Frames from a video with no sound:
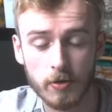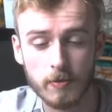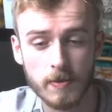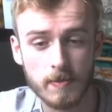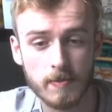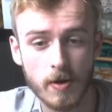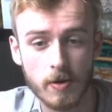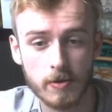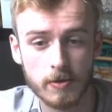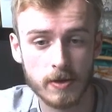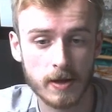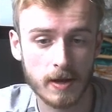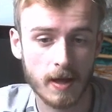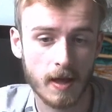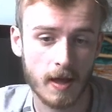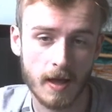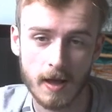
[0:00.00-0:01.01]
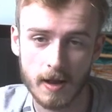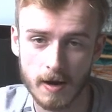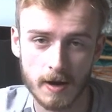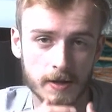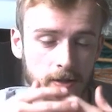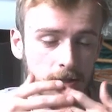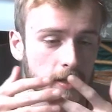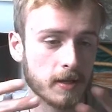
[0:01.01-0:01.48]
will be posted, and
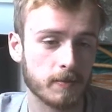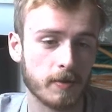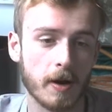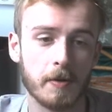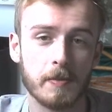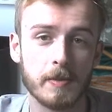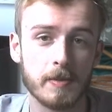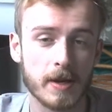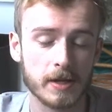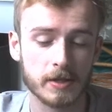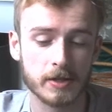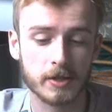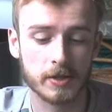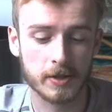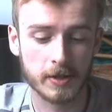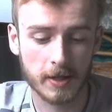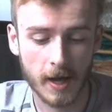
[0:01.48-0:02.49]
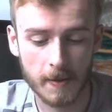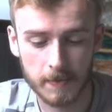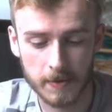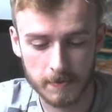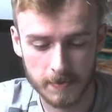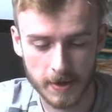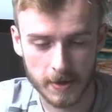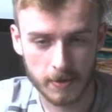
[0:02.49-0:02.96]
honestly it'd probably be best just to copy
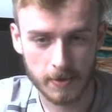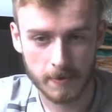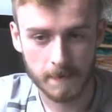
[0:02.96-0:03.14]
and paste.